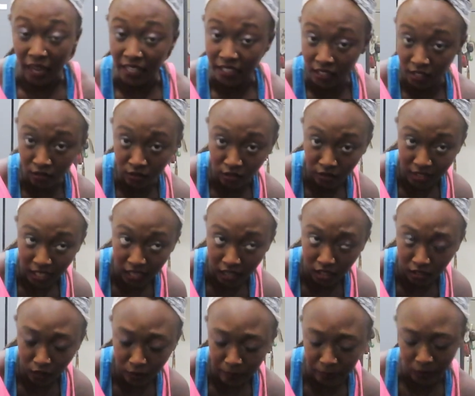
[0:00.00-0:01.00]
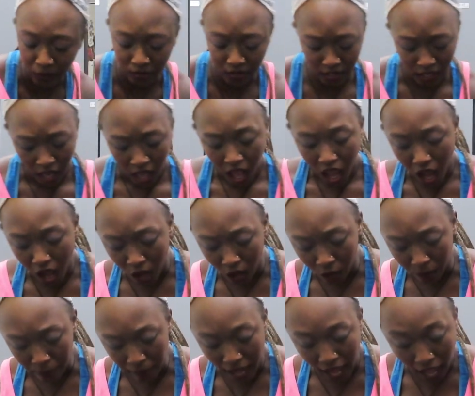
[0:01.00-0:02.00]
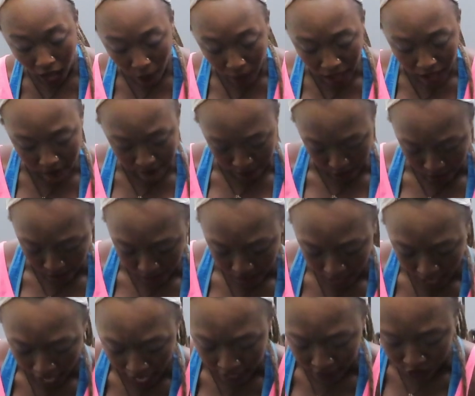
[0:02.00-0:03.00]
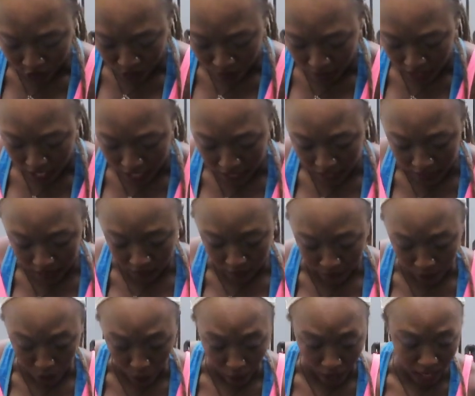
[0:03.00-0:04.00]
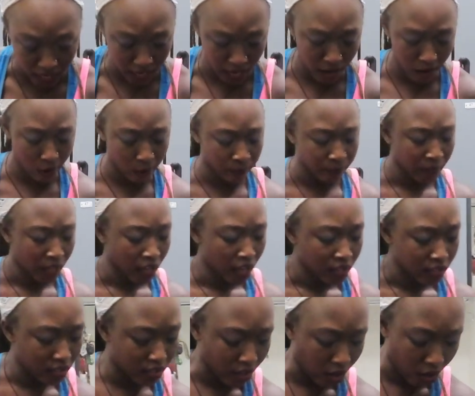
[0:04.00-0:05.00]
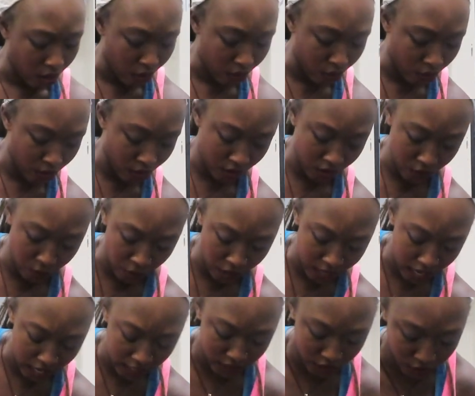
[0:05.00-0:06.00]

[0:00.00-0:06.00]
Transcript: I still do take Glute Boost. Um, however, I do it in a different way now. So what I